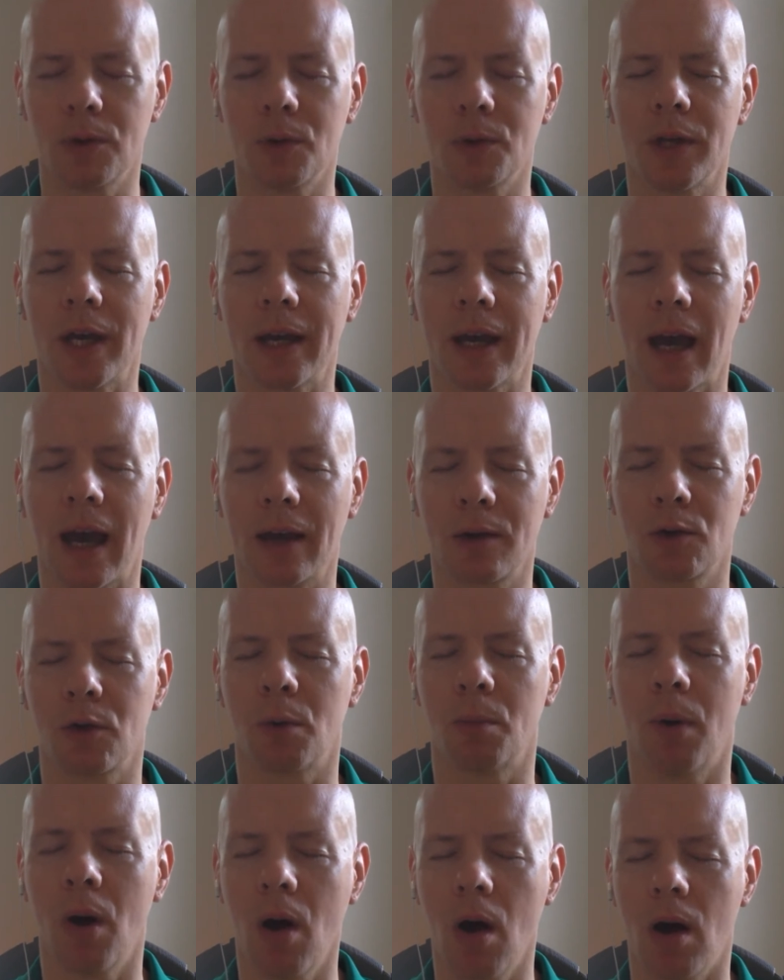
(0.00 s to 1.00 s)
to take action
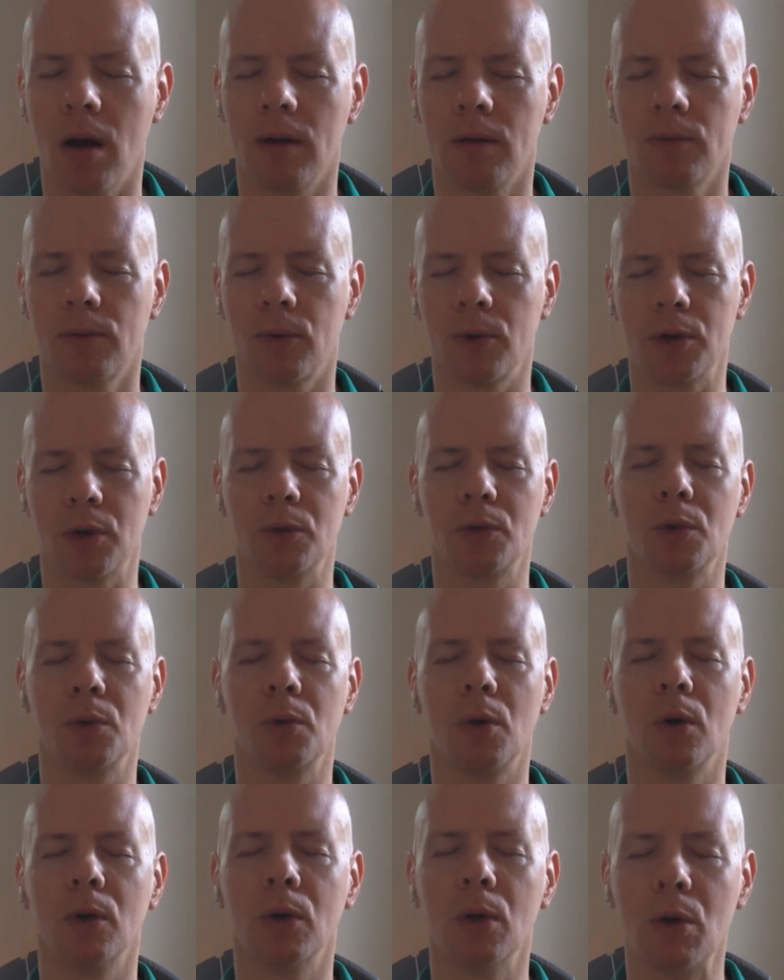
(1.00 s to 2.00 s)
upon, for you
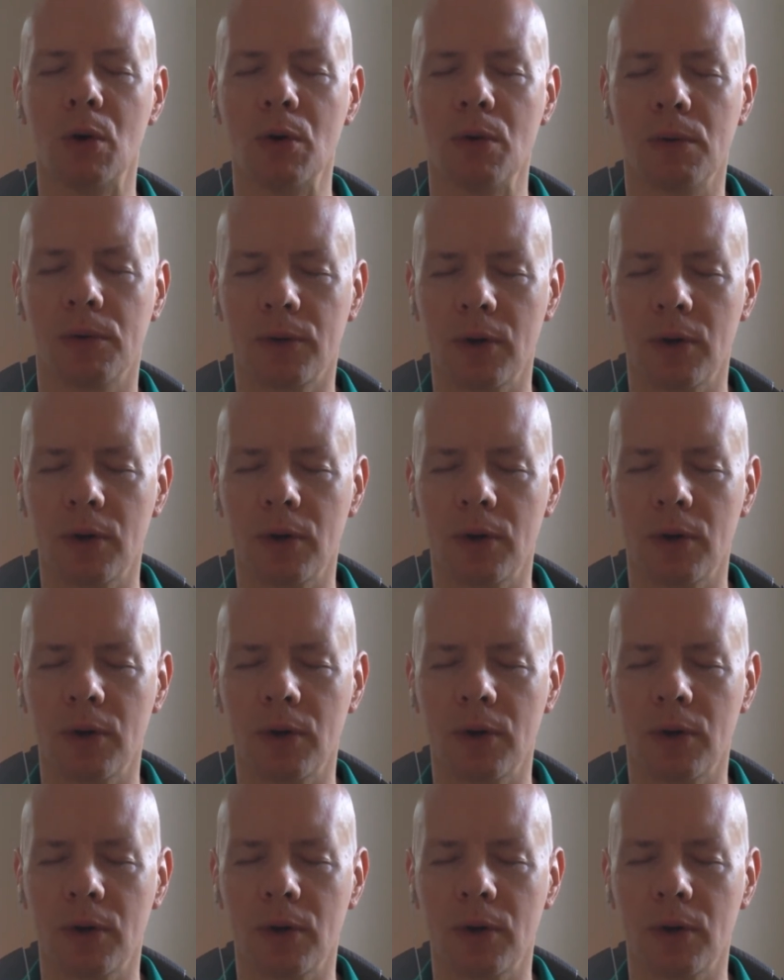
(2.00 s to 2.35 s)
to learn